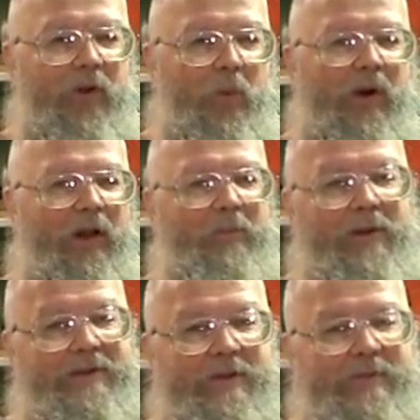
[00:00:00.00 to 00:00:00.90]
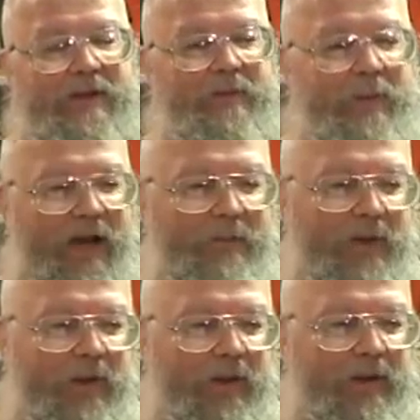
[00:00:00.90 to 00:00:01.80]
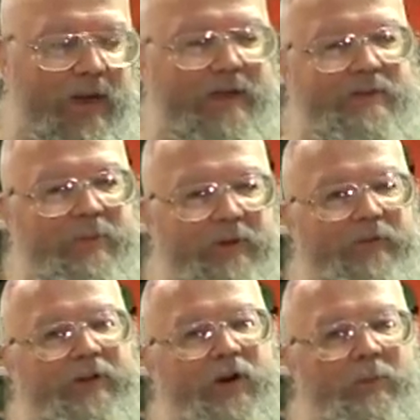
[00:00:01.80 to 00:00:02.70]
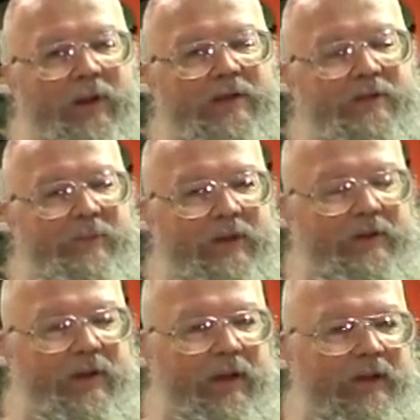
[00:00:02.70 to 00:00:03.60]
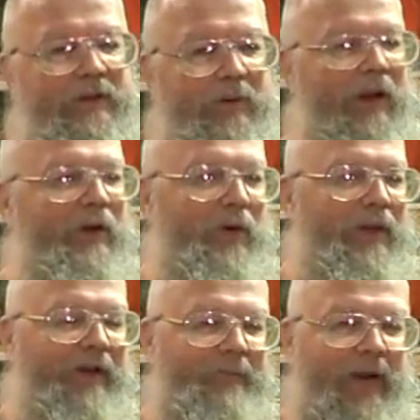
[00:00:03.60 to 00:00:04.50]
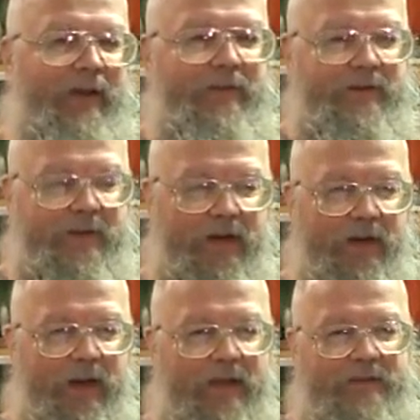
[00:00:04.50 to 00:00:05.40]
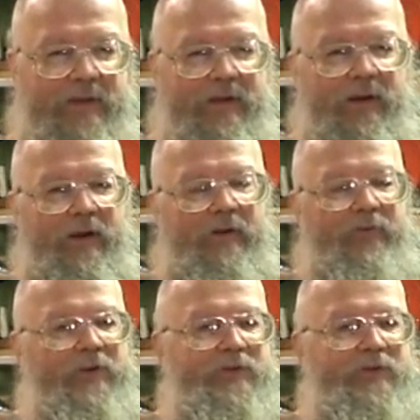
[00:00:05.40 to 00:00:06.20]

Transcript: will, but it seems like the Bible has a bit of determinism in, in it too. And I know a lot of my atheist and agnostic friends